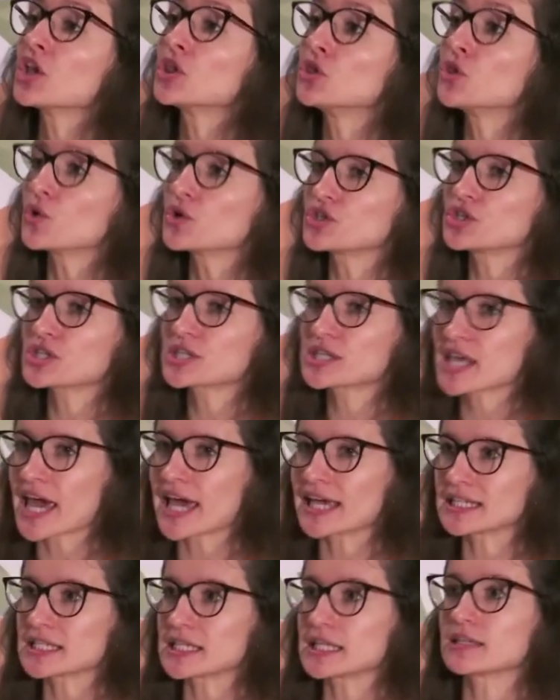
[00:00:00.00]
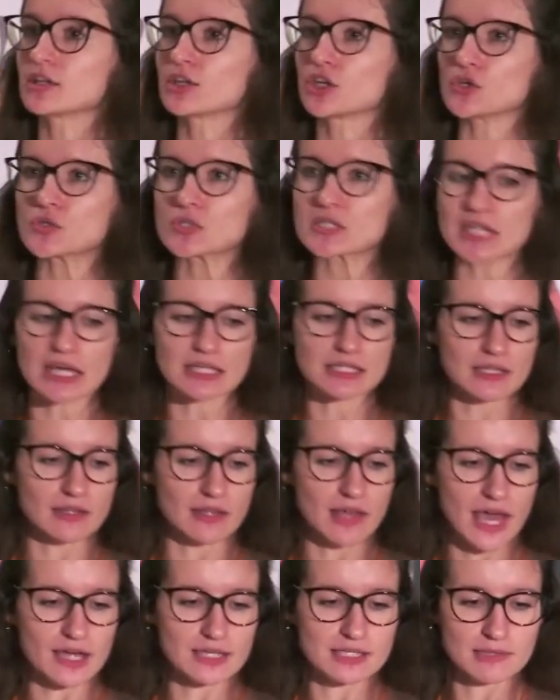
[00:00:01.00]
not just the ID that you set in
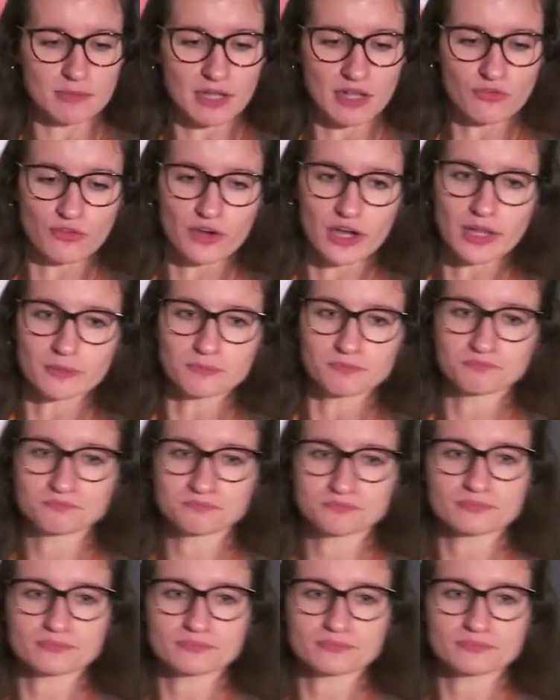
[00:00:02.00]
the XML file.